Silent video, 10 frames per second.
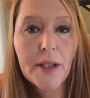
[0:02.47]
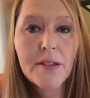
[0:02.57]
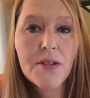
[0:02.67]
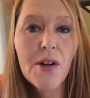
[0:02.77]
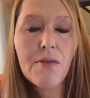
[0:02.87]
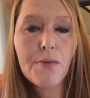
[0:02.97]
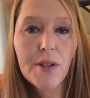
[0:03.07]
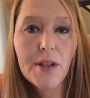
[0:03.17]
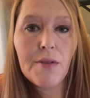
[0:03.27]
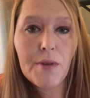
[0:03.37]
Let's start
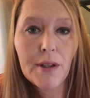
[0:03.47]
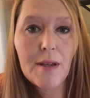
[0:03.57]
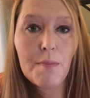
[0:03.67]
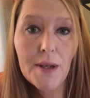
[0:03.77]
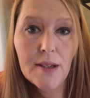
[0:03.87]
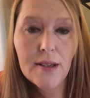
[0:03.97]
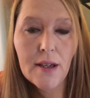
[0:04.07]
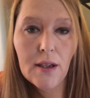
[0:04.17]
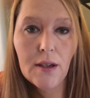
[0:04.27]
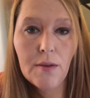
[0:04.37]
really
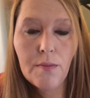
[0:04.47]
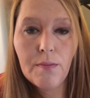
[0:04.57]
basic.